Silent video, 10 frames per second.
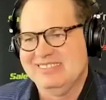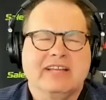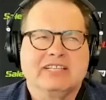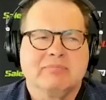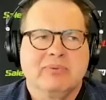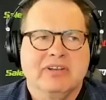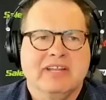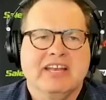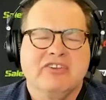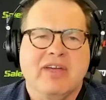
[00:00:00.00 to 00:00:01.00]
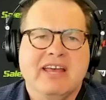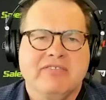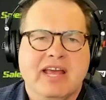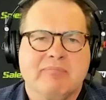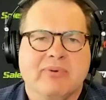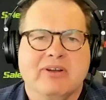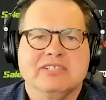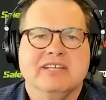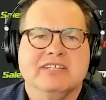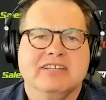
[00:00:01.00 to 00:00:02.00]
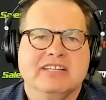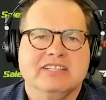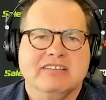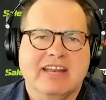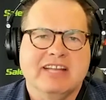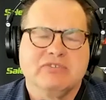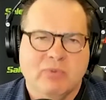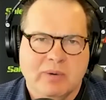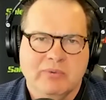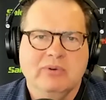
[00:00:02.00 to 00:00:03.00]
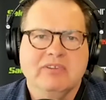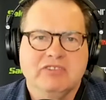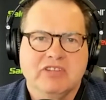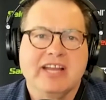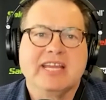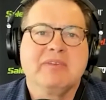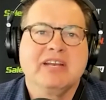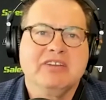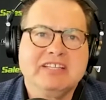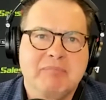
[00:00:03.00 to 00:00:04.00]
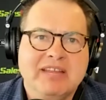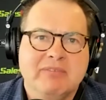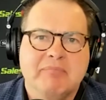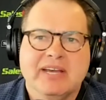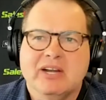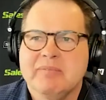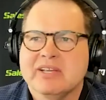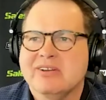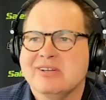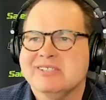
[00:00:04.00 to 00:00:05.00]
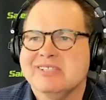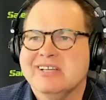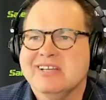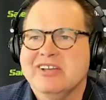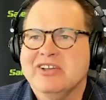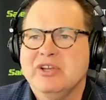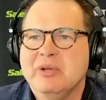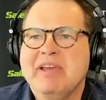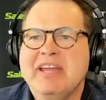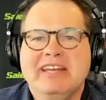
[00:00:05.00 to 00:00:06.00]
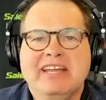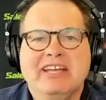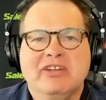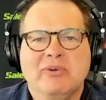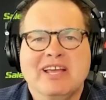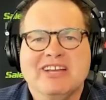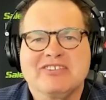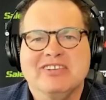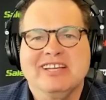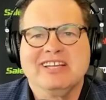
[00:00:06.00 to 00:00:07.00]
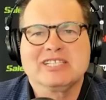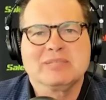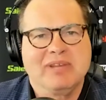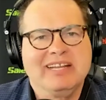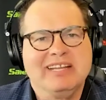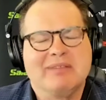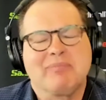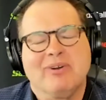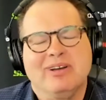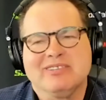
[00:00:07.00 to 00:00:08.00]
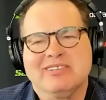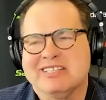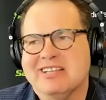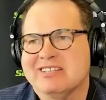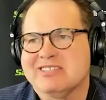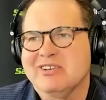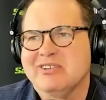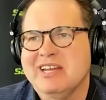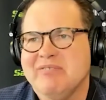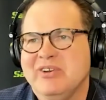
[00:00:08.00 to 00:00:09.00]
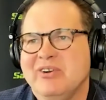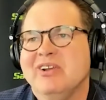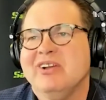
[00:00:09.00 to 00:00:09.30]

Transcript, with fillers: it's important that you have that process and it's that it's formal documented be even better because you may need to actually explain that process like so that if you're